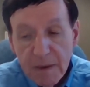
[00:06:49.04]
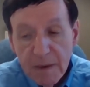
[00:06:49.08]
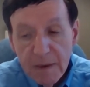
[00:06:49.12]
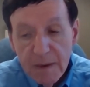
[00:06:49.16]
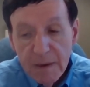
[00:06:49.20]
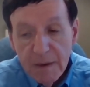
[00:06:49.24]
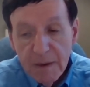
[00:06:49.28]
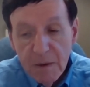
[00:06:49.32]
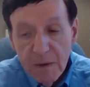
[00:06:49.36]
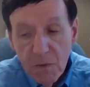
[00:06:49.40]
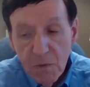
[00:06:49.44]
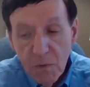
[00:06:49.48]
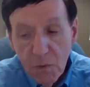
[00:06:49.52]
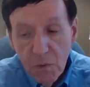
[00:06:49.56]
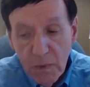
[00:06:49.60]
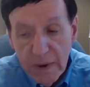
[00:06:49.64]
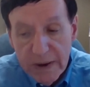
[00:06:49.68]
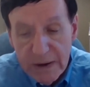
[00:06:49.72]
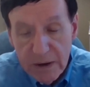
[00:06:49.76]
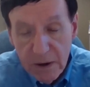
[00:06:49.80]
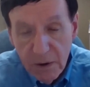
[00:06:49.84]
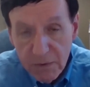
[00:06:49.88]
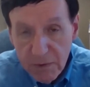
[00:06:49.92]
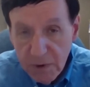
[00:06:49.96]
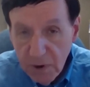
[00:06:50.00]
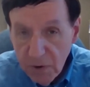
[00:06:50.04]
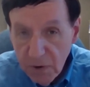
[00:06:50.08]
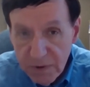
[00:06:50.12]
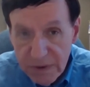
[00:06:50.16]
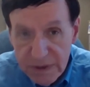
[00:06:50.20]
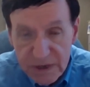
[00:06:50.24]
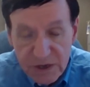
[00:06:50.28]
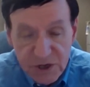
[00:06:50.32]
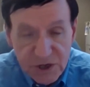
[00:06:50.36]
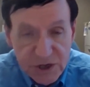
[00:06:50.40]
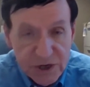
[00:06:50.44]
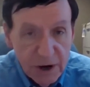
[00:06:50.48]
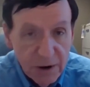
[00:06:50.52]
We don't know who
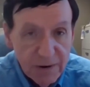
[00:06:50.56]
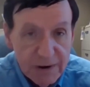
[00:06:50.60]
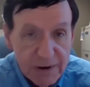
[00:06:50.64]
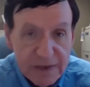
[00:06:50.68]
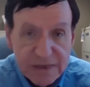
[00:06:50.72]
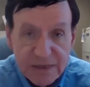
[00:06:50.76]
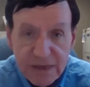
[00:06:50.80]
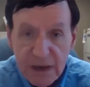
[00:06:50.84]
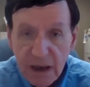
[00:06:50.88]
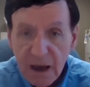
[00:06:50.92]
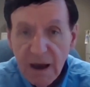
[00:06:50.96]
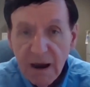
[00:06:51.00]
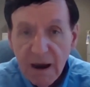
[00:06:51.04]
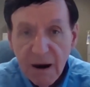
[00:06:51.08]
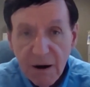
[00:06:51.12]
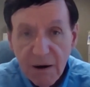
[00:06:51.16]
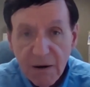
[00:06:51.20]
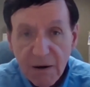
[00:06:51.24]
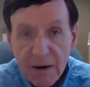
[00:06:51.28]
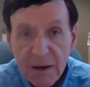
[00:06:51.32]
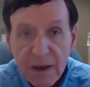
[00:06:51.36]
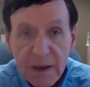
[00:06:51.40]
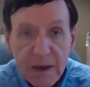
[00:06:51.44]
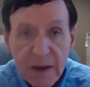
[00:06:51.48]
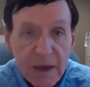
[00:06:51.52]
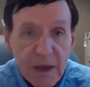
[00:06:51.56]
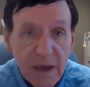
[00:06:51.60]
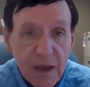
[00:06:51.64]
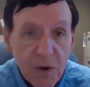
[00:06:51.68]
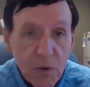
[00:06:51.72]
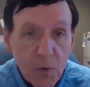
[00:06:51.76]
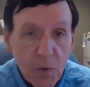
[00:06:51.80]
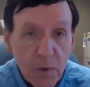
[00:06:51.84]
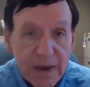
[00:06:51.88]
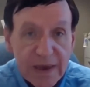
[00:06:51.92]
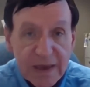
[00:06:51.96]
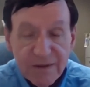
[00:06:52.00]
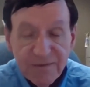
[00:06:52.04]
these charities are.
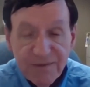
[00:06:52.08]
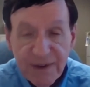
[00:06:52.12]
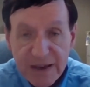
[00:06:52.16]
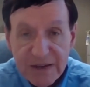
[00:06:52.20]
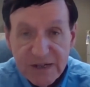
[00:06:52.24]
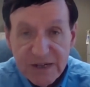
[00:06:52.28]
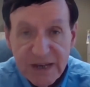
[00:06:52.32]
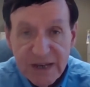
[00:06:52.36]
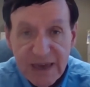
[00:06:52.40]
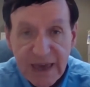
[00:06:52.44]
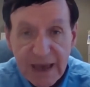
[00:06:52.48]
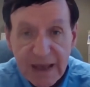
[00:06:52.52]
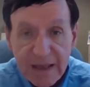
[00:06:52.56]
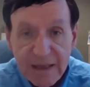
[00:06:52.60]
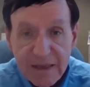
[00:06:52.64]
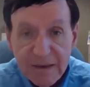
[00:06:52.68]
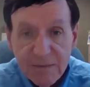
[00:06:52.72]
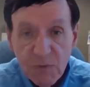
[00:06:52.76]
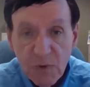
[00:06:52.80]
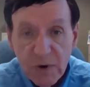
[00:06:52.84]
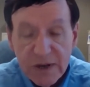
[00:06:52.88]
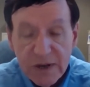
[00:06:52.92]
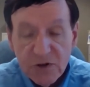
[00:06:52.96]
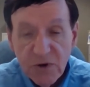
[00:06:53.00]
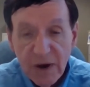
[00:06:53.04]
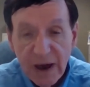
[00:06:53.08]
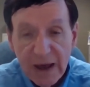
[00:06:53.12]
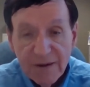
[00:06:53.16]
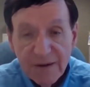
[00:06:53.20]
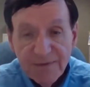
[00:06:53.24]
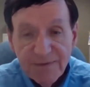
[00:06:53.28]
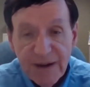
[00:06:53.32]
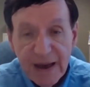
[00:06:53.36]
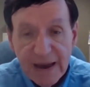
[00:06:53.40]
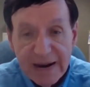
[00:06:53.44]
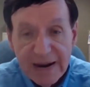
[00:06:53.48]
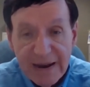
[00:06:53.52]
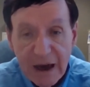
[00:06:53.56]
We investigate them. We try to
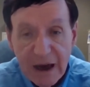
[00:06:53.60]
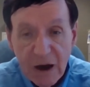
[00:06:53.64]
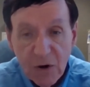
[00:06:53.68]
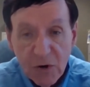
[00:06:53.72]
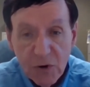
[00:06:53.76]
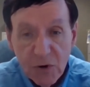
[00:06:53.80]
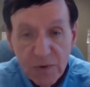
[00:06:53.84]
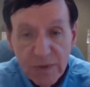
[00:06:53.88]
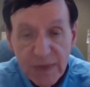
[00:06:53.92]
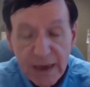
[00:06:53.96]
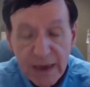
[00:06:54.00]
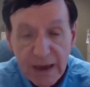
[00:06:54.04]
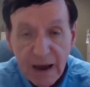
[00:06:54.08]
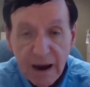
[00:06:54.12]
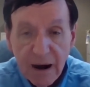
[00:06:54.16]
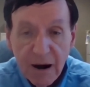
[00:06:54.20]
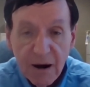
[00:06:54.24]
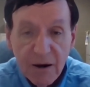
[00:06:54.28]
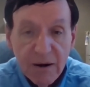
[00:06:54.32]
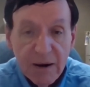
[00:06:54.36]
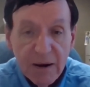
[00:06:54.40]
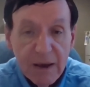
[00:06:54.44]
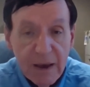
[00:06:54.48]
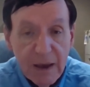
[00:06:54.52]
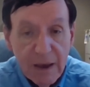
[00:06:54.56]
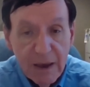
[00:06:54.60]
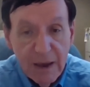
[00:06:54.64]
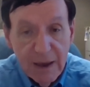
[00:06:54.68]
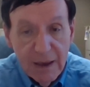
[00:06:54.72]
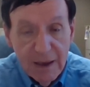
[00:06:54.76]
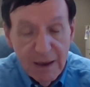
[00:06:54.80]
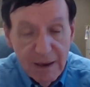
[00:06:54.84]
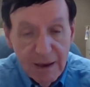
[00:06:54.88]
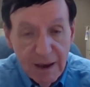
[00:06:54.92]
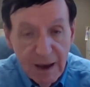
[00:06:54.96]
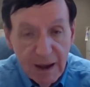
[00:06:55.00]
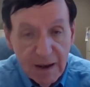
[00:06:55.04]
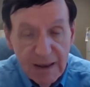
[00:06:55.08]
find out who they are.
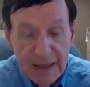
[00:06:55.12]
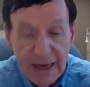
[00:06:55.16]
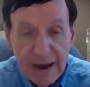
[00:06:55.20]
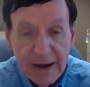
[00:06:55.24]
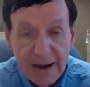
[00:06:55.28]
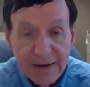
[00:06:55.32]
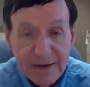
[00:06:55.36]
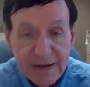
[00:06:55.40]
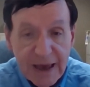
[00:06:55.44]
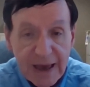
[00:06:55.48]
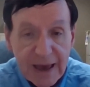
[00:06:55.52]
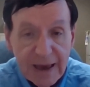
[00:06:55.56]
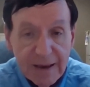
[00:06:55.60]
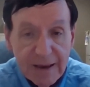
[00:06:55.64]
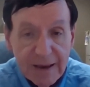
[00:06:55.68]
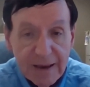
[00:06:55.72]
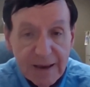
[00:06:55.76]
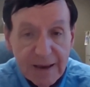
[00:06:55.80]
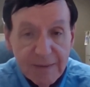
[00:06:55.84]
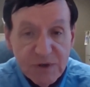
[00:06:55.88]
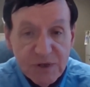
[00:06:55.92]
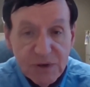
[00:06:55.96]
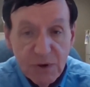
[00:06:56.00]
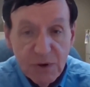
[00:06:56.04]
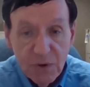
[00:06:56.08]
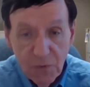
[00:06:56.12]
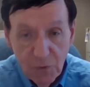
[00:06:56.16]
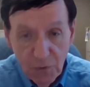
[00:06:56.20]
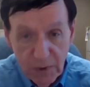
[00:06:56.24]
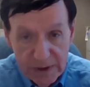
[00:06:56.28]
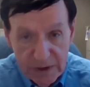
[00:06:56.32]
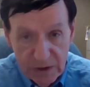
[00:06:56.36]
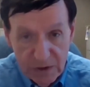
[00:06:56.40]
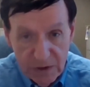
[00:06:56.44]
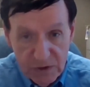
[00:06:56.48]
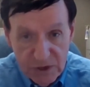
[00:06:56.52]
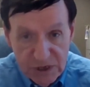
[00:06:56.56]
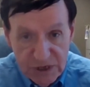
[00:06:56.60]
A lot of times
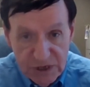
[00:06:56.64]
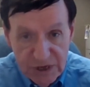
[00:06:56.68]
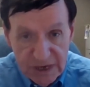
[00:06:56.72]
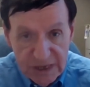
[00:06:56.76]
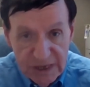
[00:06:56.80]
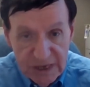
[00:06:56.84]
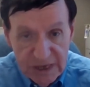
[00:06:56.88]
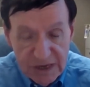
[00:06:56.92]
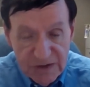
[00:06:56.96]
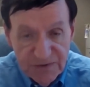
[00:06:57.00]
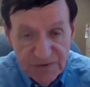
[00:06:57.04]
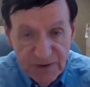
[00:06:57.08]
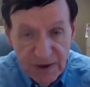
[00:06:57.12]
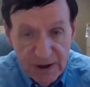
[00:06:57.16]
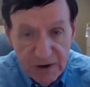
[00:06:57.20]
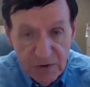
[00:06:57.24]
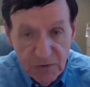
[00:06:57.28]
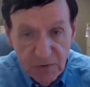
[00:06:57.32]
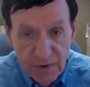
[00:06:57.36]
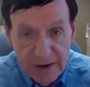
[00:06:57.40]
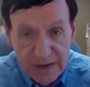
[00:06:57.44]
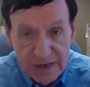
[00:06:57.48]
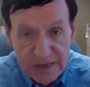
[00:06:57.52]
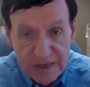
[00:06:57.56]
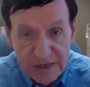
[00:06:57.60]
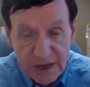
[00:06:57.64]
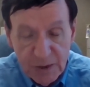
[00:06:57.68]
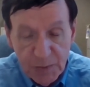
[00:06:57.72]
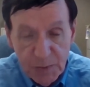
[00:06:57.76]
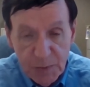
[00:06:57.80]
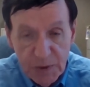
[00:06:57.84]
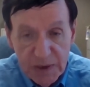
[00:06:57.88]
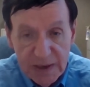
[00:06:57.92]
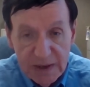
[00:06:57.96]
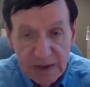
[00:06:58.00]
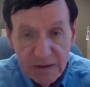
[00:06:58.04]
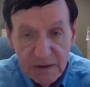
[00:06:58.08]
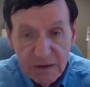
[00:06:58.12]
when you see these fundraising
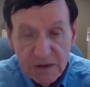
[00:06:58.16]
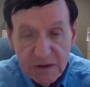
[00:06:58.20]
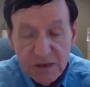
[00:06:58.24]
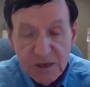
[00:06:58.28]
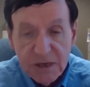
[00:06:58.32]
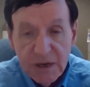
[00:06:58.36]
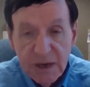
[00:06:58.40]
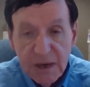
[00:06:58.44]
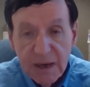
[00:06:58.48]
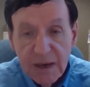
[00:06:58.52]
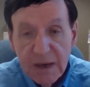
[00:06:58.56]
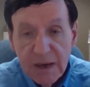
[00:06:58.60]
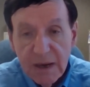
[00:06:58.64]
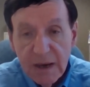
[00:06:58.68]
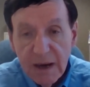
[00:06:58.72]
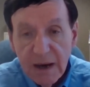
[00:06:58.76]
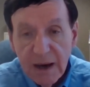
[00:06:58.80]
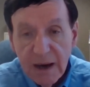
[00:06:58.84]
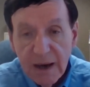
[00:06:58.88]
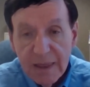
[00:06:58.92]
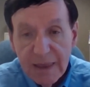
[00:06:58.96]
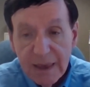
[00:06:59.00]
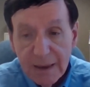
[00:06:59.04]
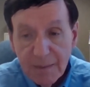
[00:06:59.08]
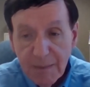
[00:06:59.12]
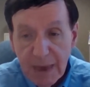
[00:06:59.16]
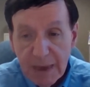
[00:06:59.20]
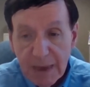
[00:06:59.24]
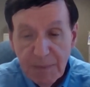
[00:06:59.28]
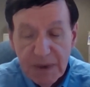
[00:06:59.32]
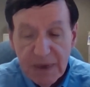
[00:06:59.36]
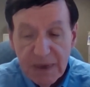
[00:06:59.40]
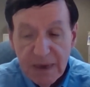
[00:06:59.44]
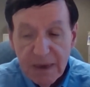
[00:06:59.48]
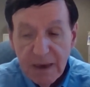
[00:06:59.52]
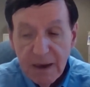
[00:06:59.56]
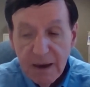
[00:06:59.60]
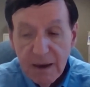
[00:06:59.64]
appeals, they may
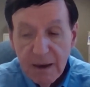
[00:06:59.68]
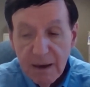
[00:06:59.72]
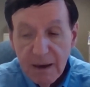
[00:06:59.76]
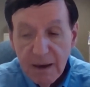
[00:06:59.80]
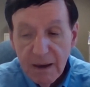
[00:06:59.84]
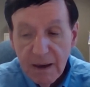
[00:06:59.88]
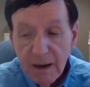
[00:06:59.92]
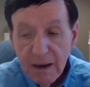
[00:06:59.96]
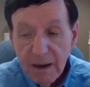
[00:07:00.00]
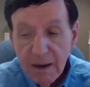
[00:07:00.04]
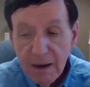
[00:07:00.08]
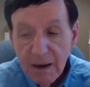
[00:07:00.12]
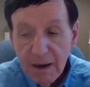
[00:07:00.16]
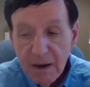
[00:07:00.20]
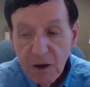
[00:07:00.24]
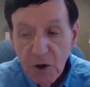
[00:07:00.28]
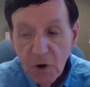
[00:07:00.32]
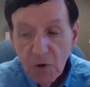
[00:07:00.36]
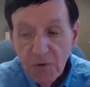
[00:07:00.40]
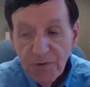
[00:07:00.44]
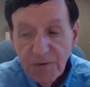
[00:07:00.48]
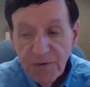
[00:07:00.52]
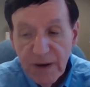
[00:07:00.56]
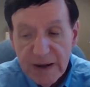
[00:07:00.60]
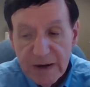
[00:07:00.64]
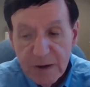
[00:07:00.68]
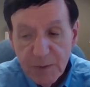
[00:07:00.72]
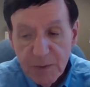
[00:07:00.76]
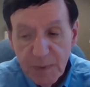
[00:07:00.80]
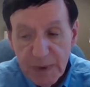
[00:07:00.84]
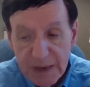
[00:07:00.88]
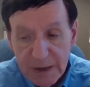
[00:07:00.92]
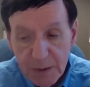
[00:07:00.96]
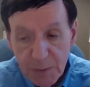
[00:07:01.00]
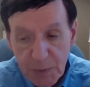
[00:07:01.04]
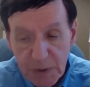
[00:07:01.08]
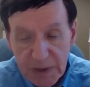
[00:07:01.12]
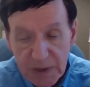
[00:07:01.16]
be a
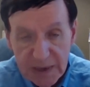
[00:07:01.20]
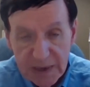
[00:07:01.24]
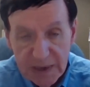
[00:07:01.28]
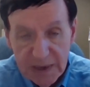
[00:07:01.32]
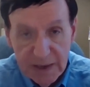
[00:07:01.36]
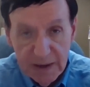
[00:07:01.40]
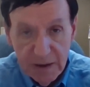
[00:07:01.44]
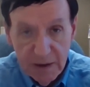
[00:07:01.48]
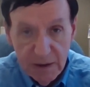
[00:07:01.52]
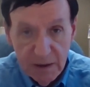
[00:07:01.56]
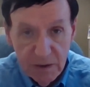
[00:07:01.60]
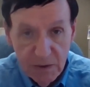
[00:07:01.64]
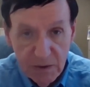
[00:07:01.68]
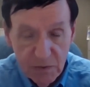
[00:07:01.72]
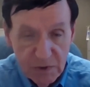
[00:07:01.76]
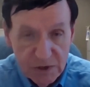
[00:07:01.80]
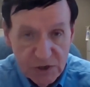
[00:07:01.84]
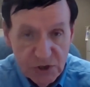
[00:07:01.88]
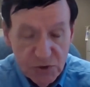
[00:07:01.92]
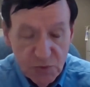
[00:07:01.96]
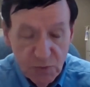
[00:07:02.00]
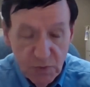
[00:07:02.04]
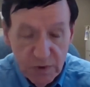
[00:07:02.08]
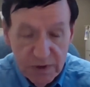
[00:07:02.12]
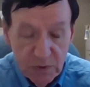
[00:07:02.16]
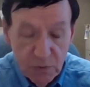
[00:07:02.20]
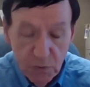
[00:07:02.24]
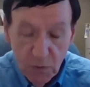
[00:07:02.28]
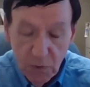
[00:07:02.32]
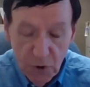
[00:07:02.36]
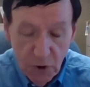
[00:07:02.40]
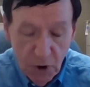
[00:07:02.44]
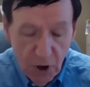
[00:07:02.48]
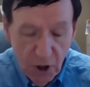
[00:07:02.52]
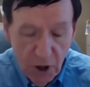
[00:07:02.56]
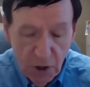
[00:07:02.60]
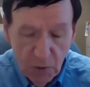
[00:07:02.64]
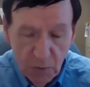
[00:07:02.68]
GoFundMe appeal, which
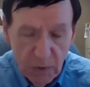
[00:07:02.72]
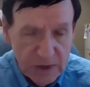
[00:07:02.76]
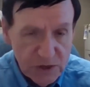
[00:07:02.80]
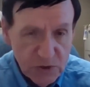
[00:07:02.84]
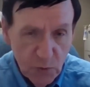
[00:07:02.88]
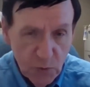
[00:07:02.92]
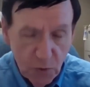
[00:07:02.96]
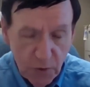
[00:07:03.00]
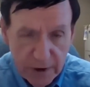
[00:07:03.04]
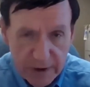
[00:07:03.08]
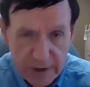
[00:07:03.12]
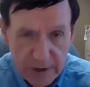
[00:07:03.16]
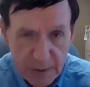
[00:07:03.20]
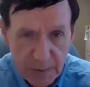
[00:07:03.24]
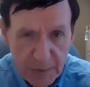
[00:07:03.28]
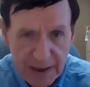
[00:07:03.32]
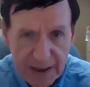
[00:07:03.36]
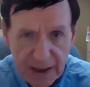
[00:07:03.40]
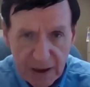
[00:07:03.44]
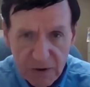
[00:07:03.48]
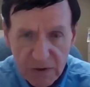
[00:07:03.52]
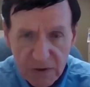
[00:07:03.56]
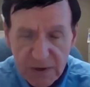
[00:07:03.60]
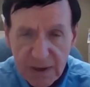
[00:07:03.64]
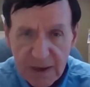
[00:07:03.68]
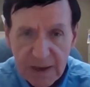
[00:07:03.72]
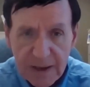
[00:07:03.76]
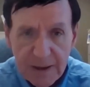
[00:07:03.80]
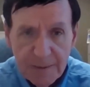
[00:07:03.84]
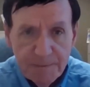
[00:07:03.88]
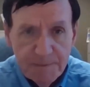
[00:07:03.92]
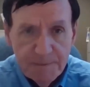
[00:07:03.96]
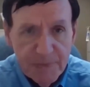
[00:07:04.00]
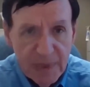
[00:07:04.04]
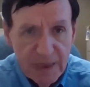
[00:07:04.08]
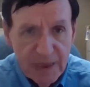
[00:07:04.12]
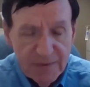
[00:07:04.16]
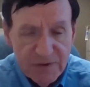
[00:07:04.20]
we're always worried about.
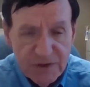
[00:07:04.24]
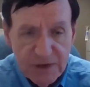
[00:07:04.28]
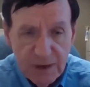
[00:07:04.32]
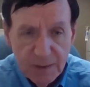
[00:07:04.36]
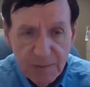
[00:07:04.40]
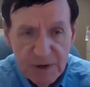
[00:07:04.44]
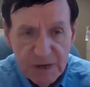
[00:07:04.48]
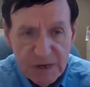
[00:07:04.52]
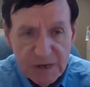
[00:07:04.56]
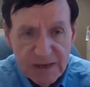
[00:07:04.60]
If somebody's got a